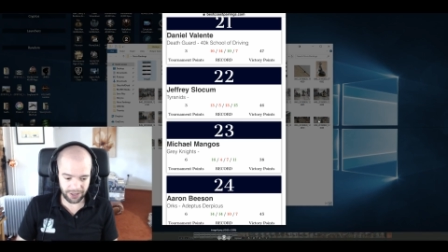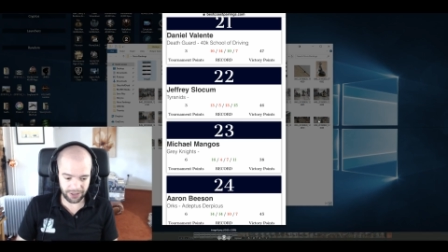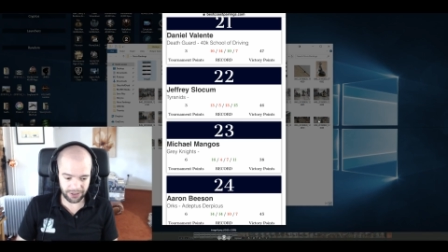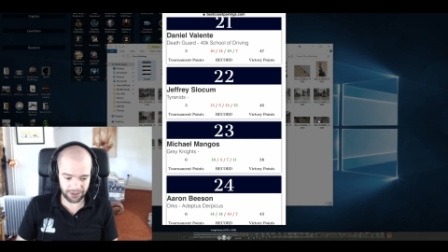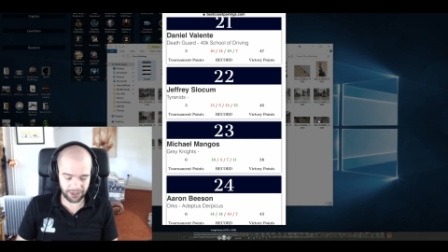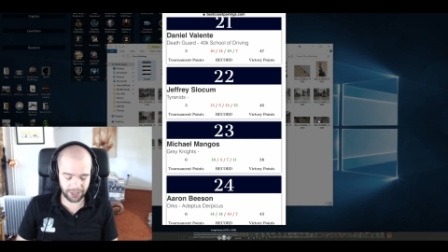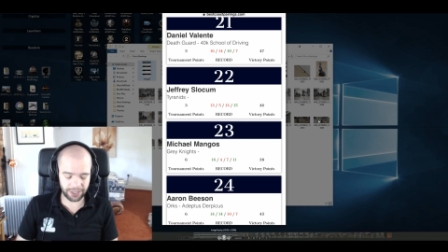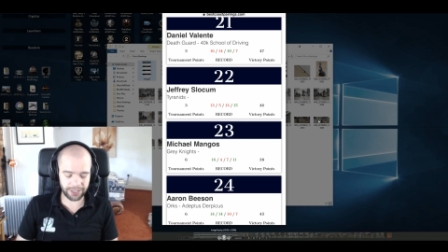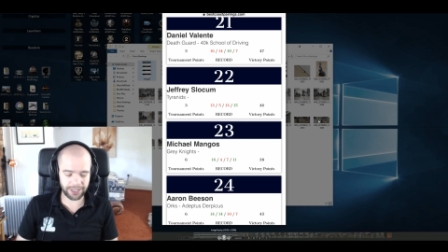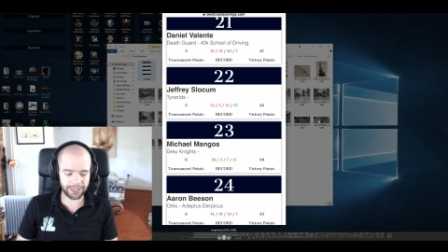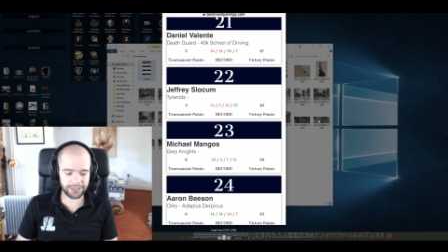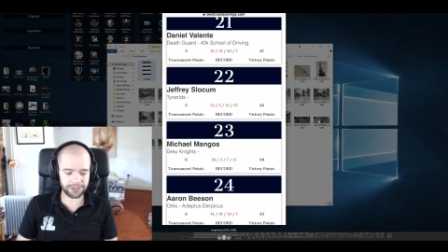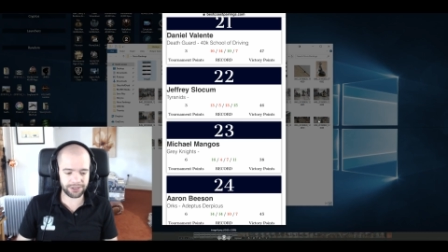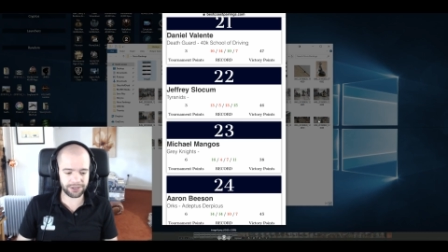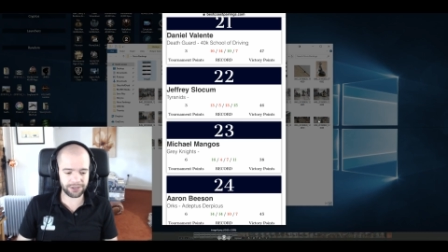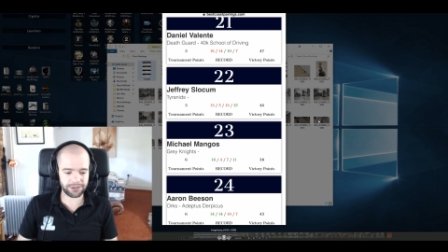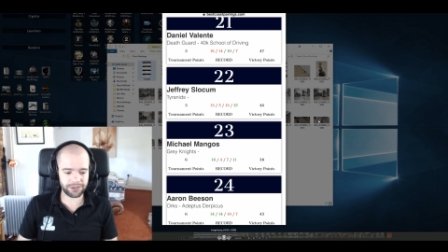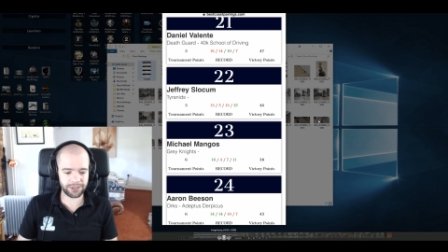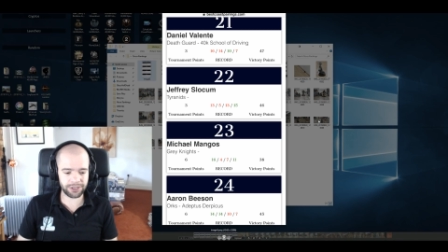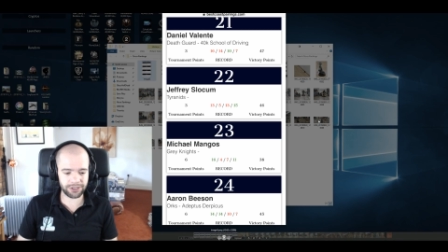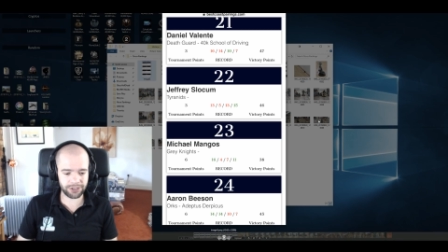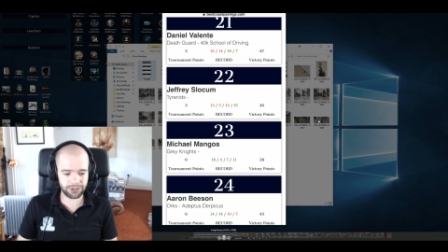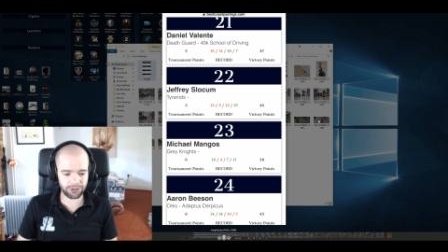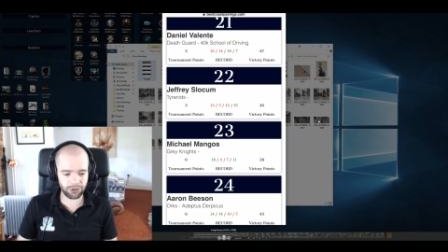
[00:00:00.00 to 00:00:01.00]
Like, it's
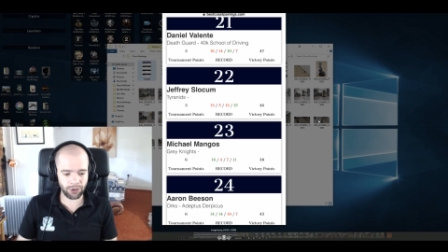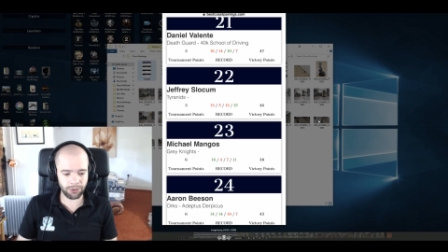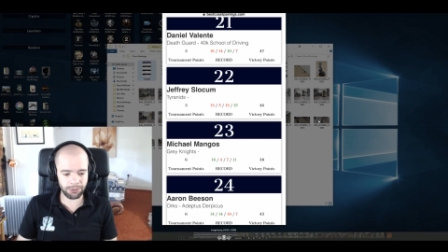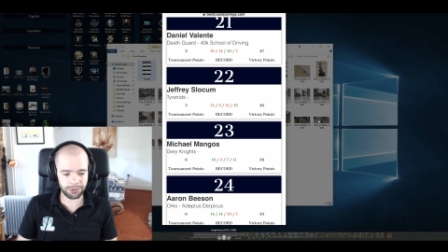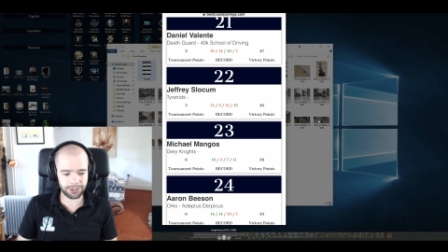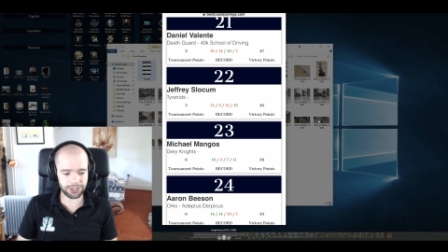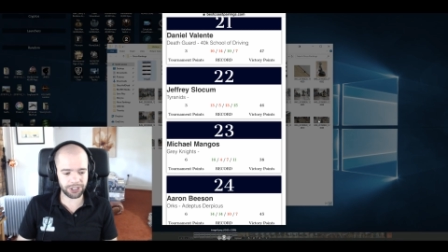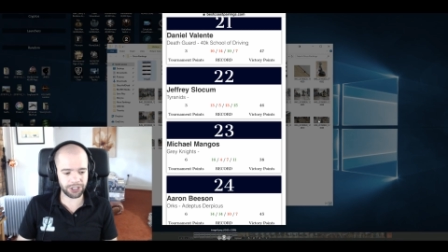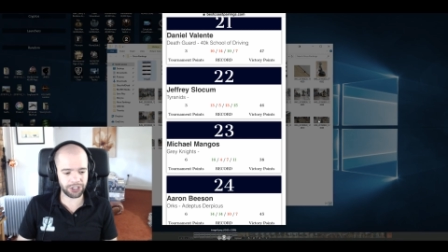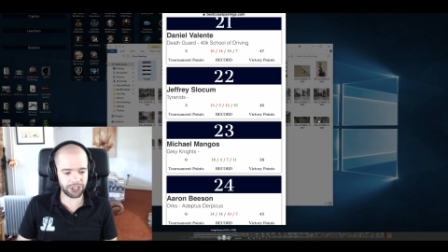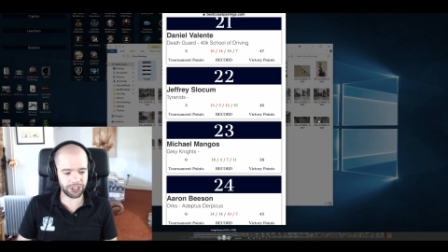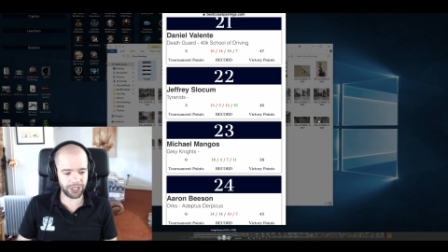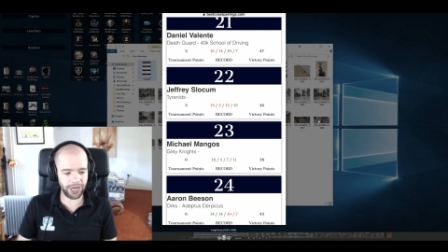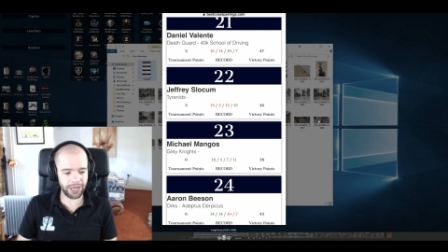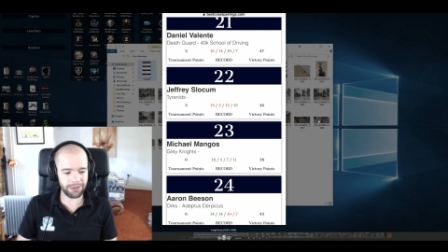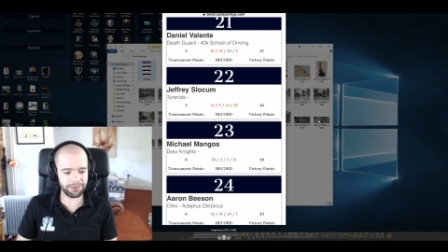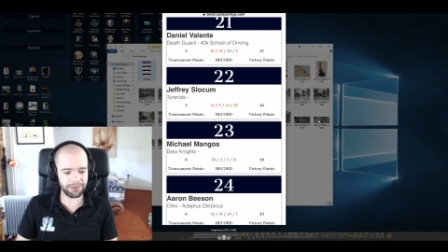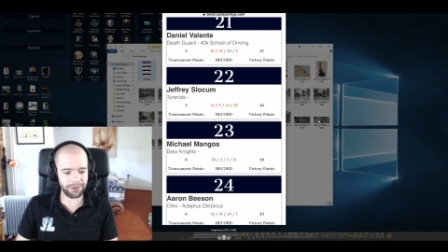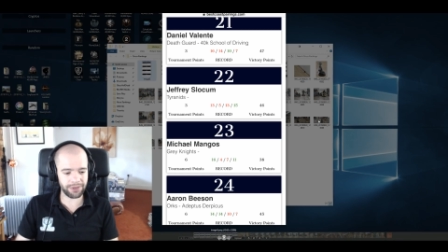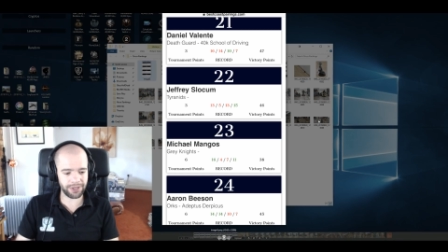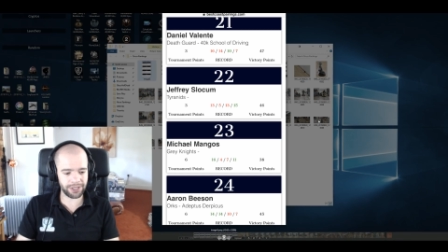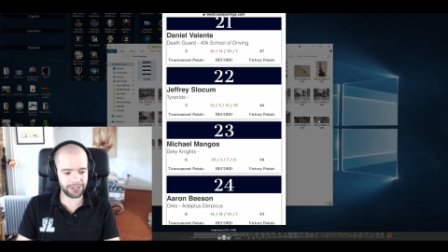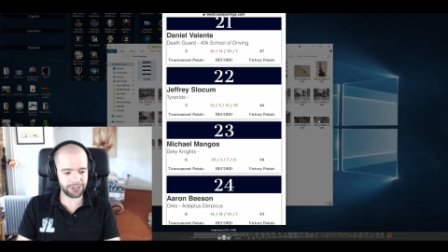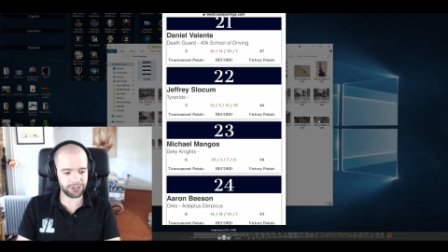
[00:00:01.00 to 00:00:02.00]
it's almost a shame
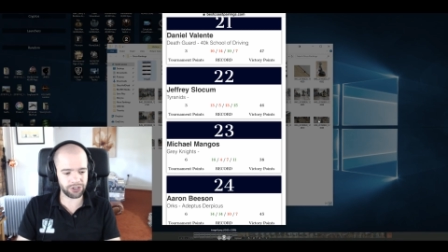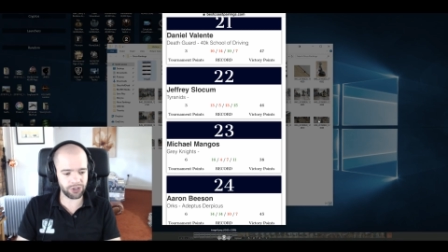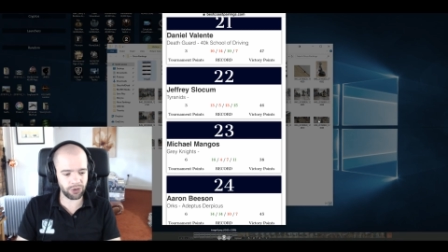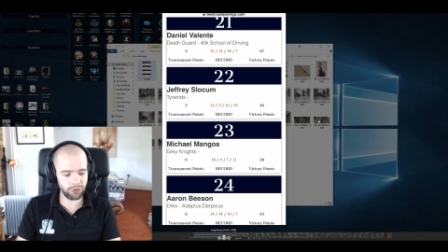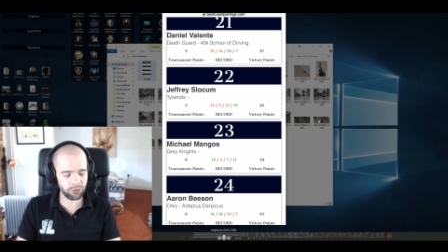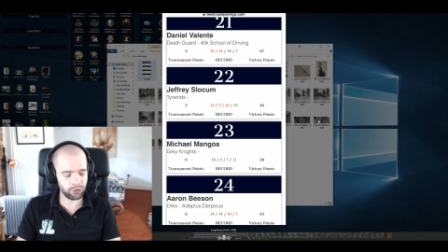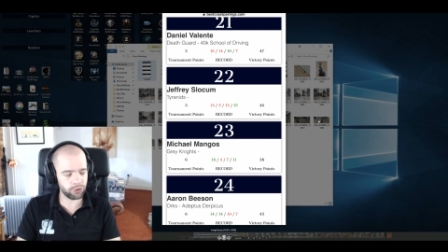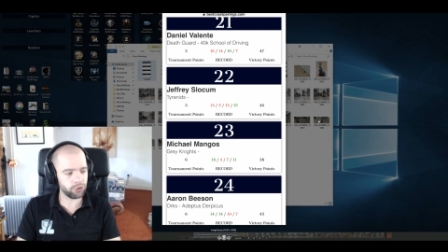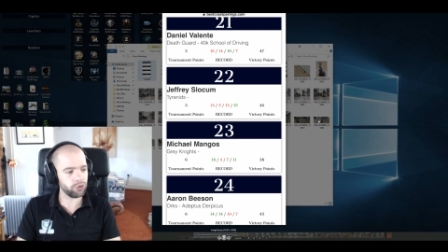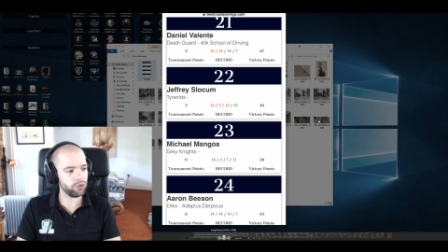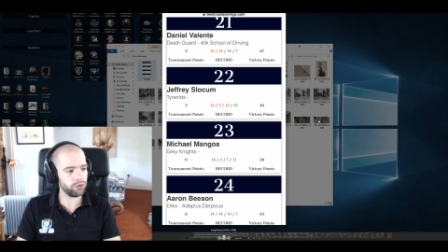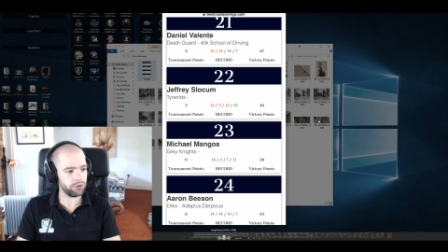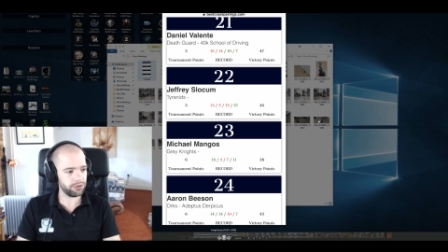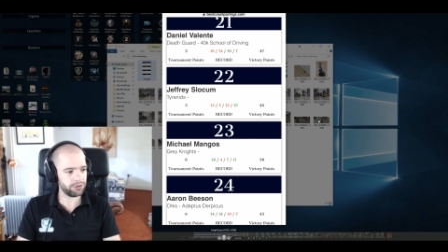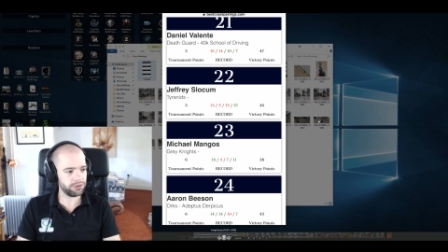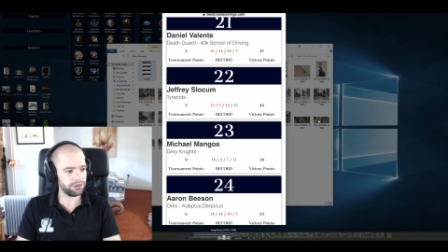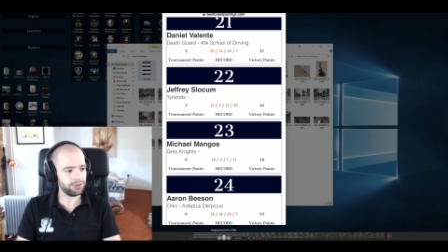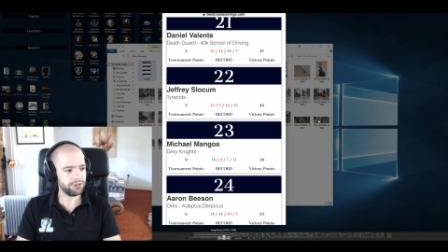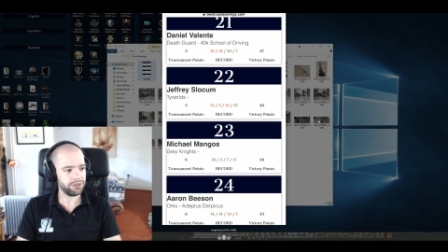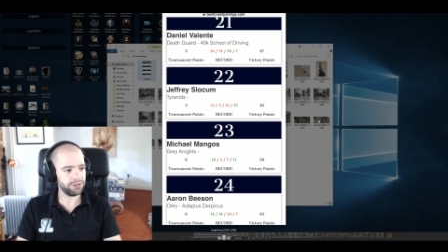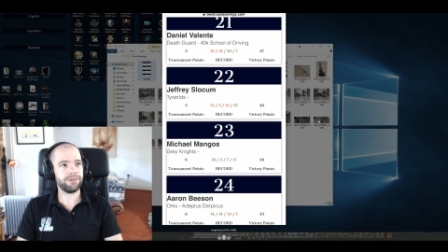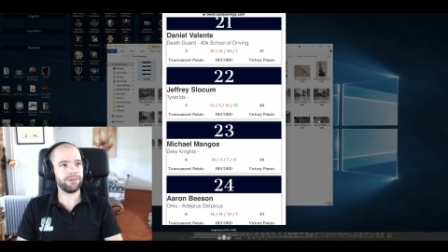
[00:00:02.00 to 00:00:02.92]
that they're so good.